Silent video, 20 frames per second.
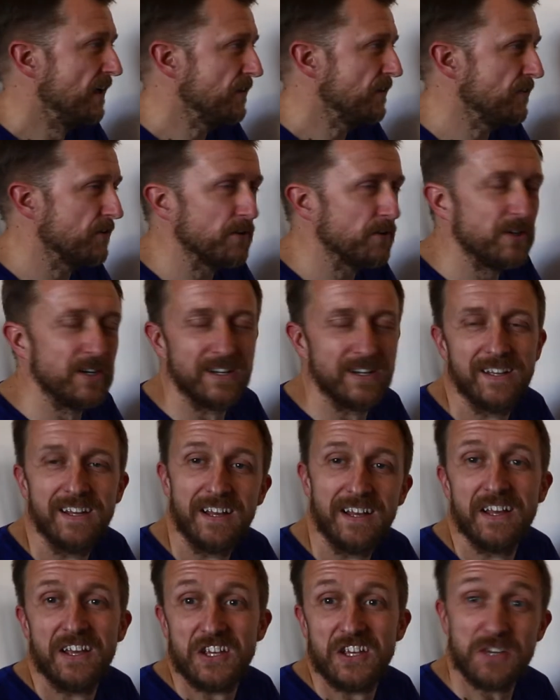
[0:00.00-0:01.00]
So,
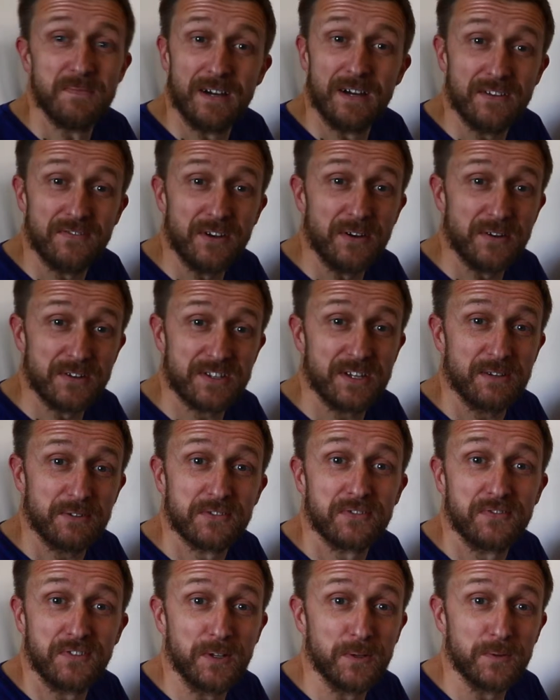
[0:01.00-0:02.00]
you might have noticed that
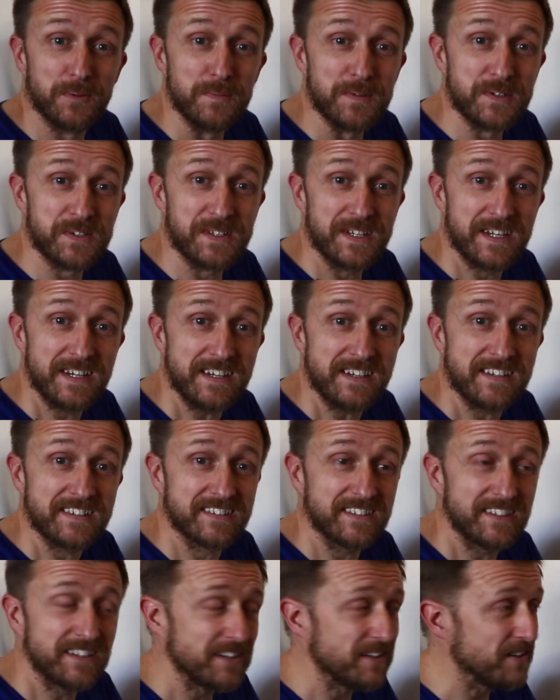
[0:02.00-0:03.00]
was filled with
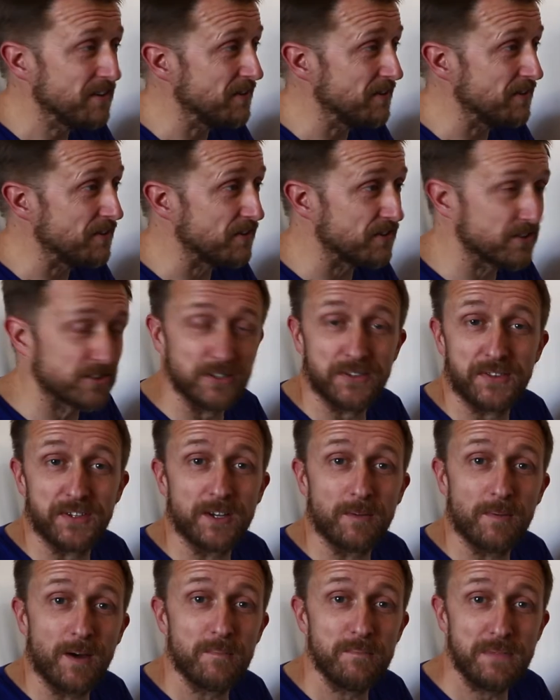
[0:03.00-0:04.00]
mistakes. The good
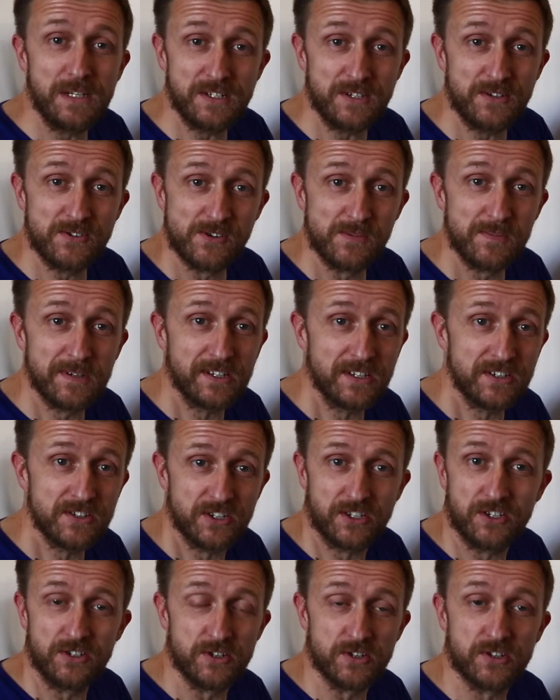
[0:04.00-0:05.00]
thing about MIDI drumming is
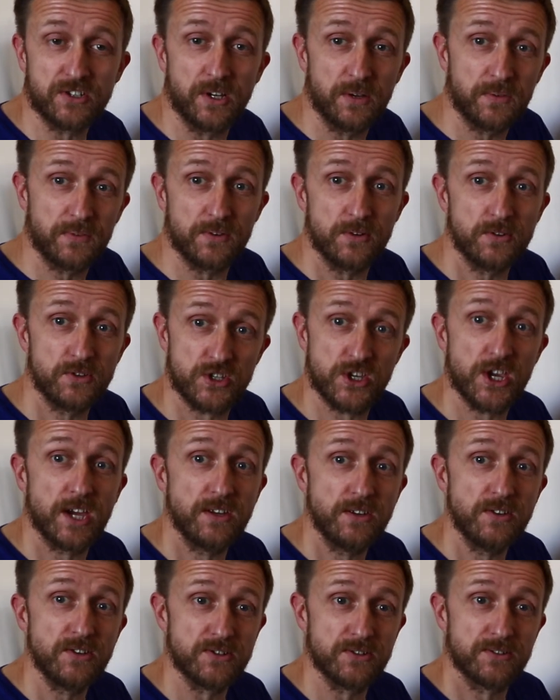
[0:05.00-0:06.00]
you could just go through and
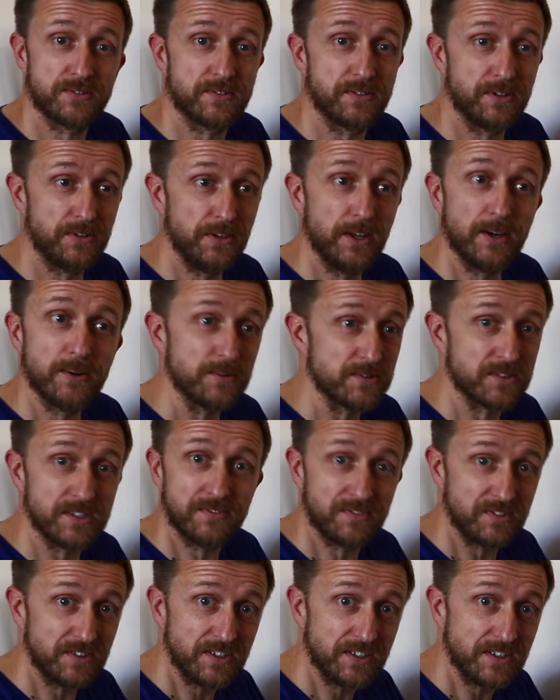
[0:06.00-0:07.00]
change the notes
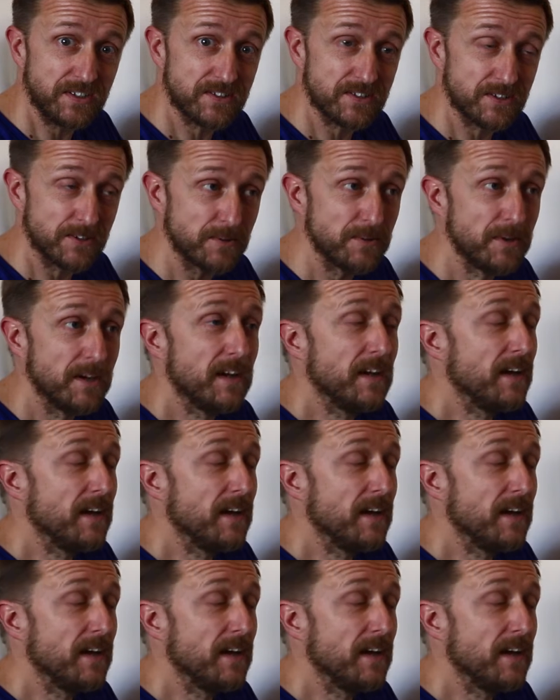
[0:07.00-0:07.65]
if you need to.